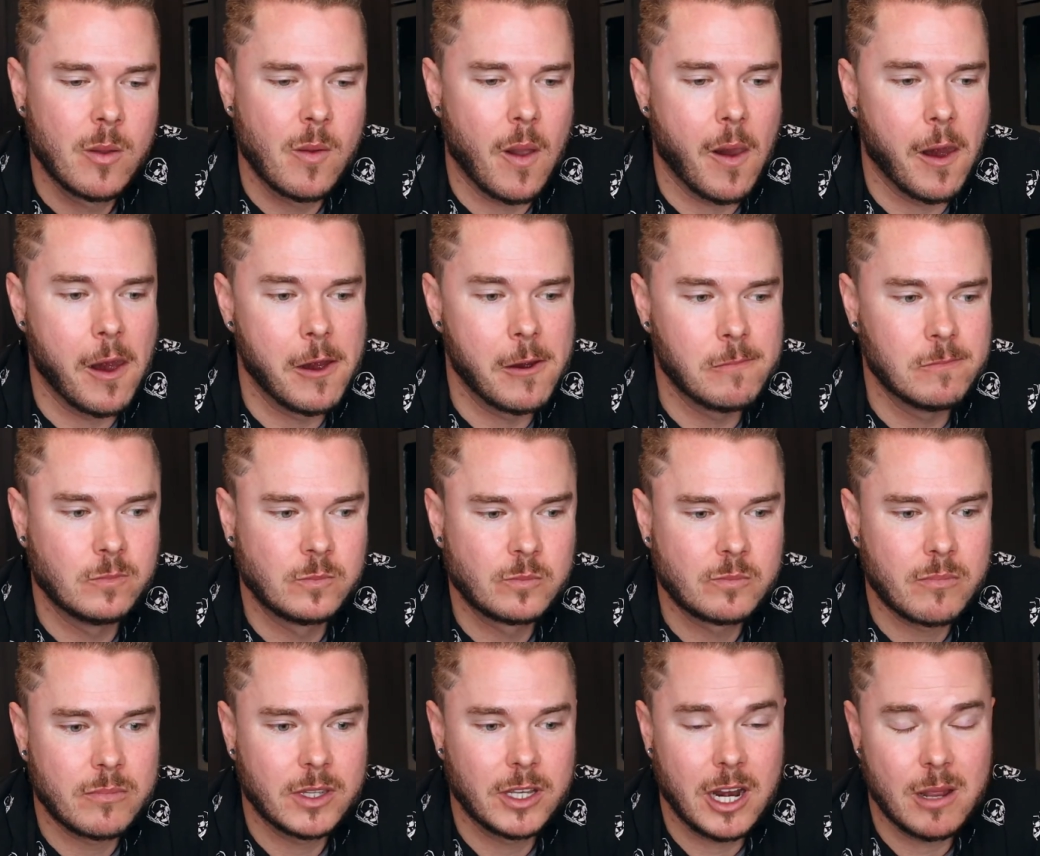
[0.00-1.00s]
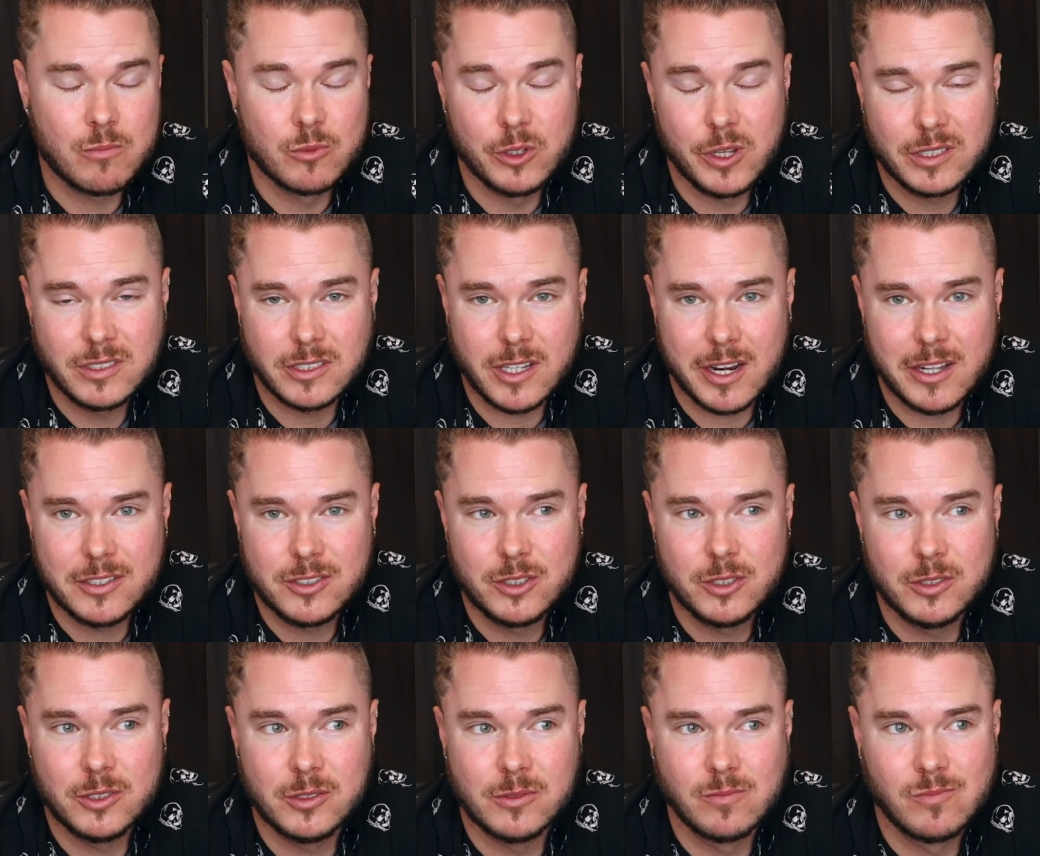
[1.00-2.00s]
I'm really excited
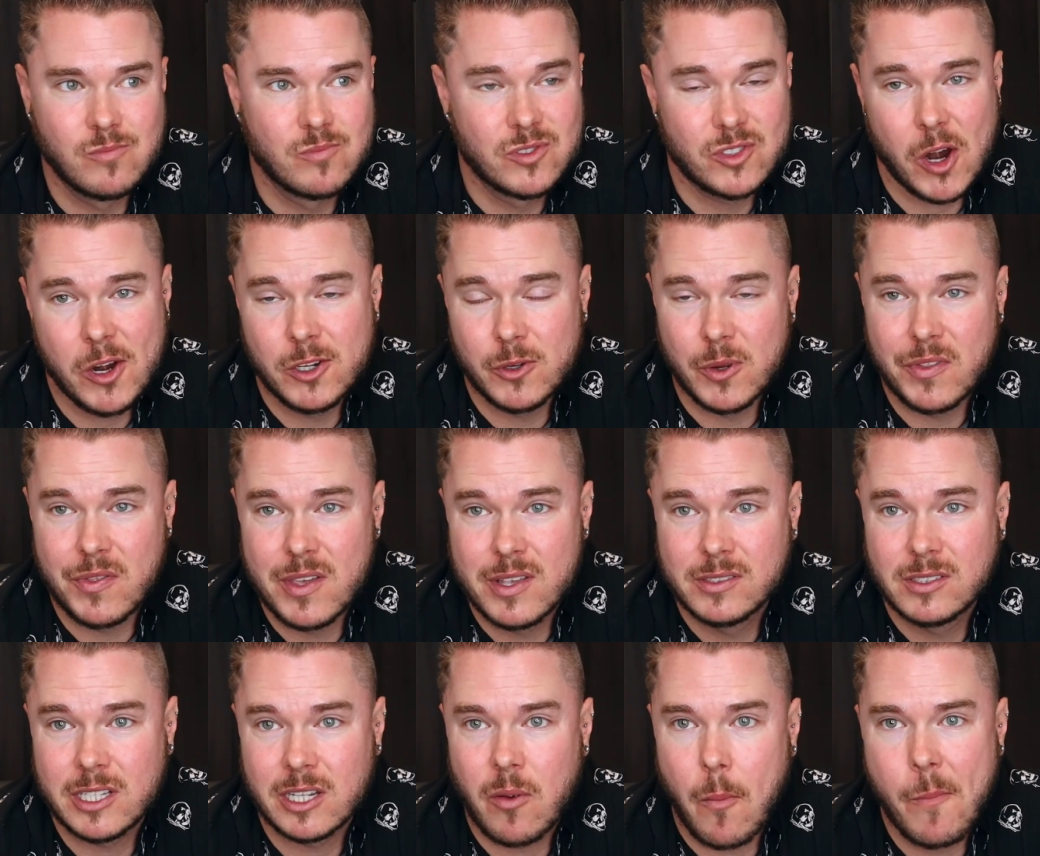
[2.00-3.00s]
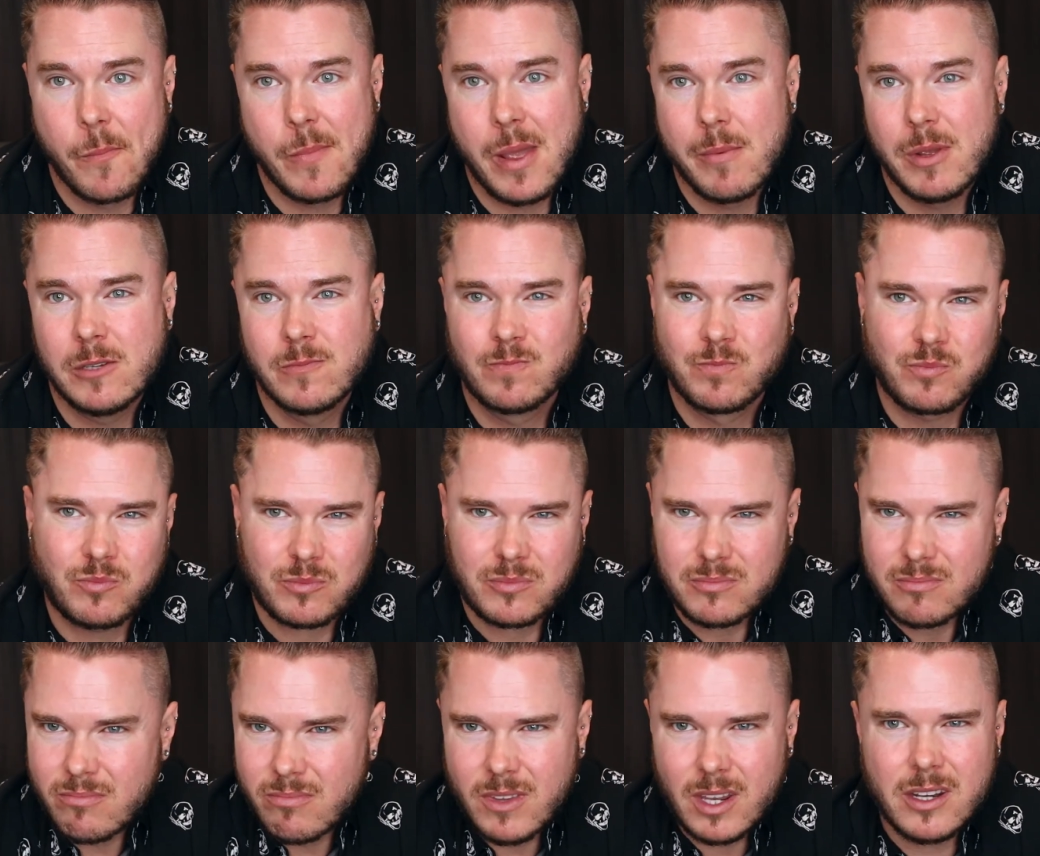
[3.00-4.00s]
to start doing this, like maybe
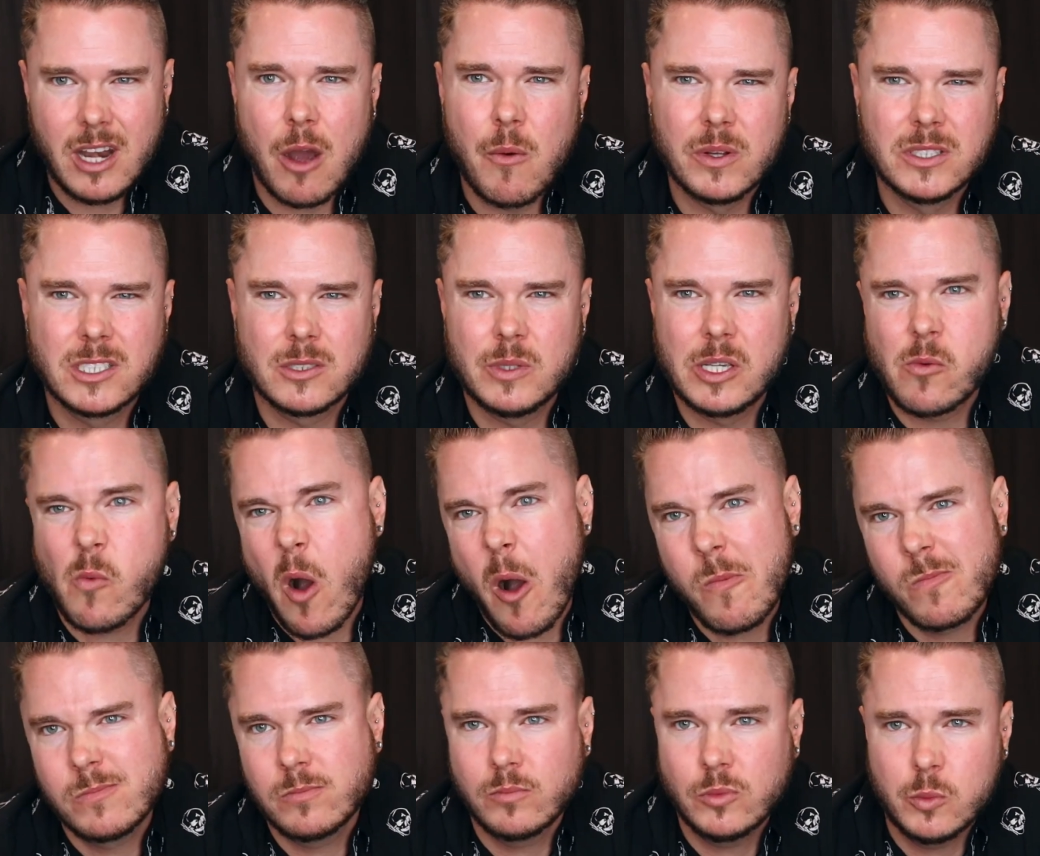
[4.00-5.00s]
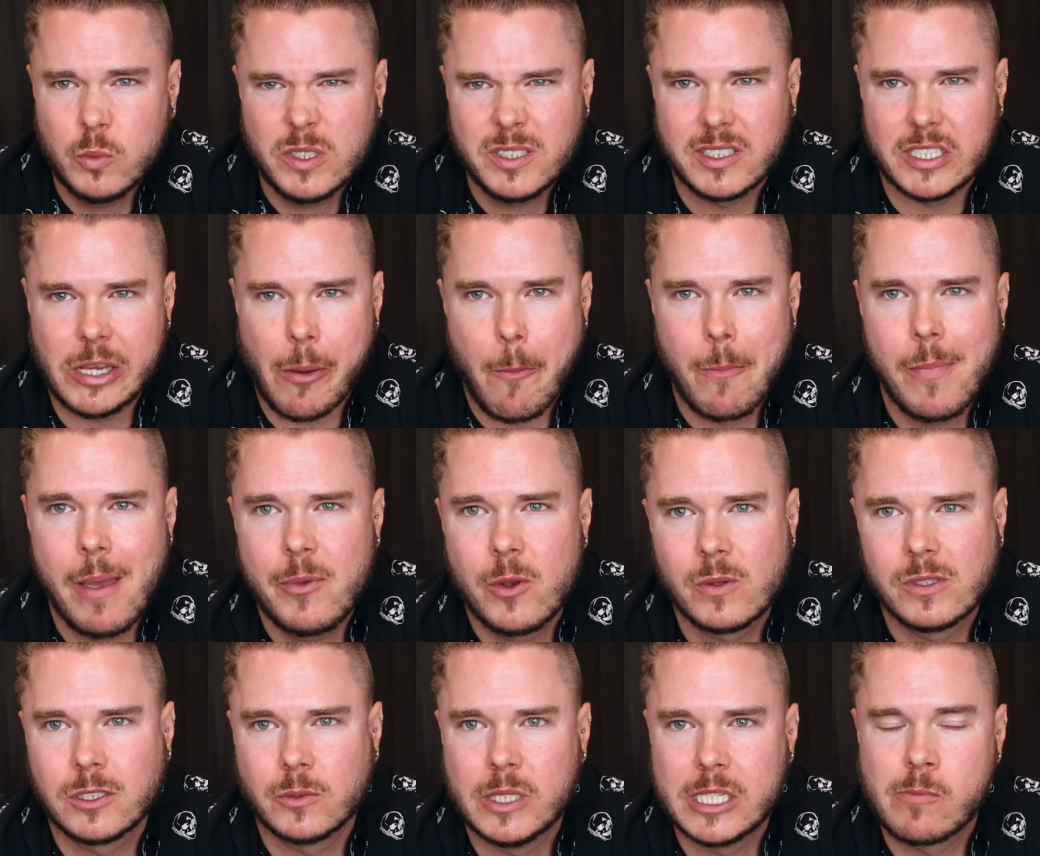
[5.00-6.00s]
not once a week. Well, we'll see. Maybe
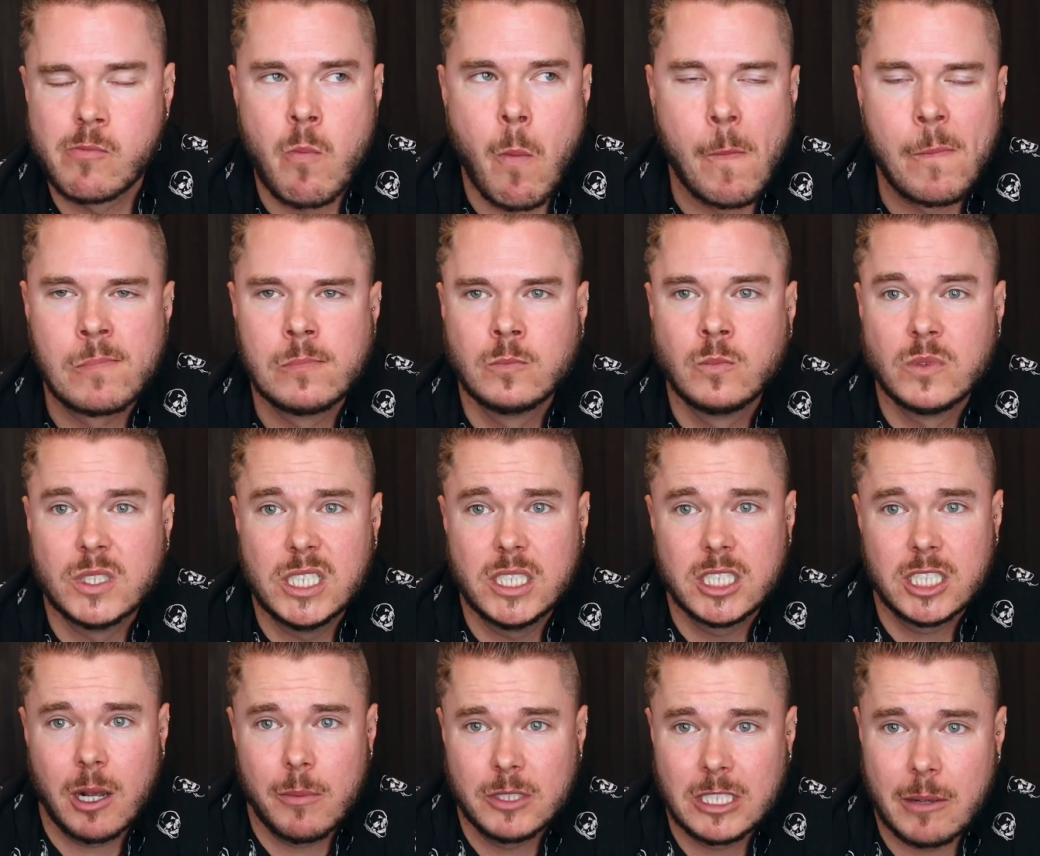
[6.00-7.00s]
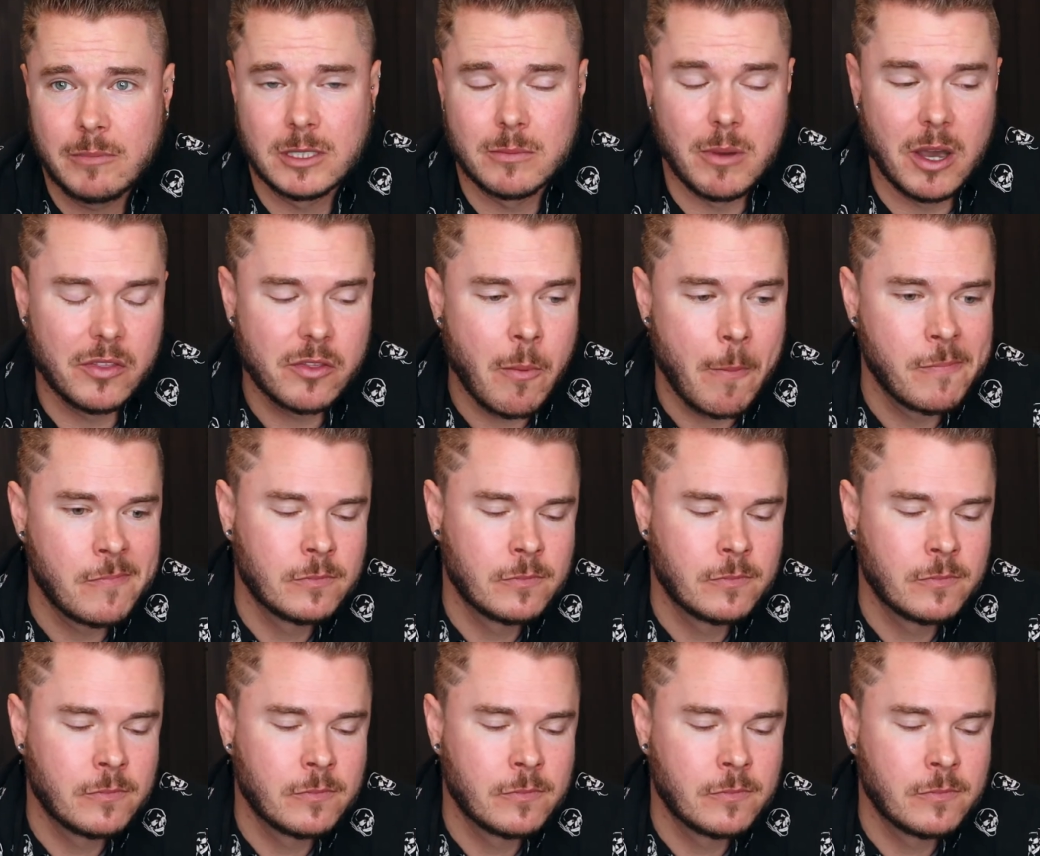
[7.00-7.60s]
once a week, at least a couple times a month.